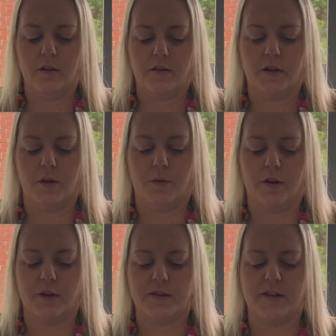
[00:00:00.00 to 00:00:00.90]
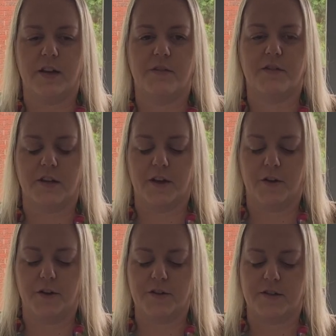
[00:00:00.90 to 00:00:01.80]
that you were in a state of
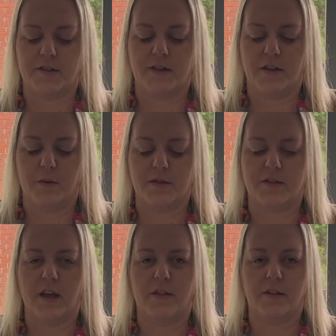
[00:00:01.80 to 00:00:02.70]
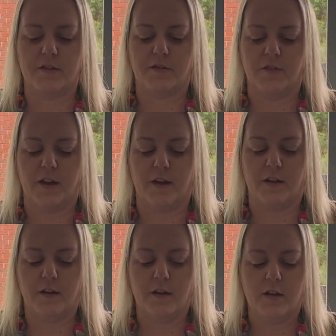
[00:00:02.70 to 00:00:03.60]
psychosis and there was nothing to fear
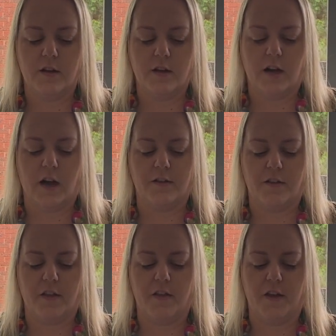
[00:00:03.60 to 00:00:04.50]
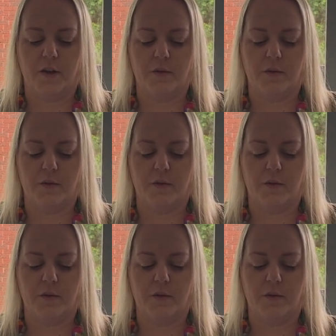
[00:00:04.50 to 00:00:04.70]
other than the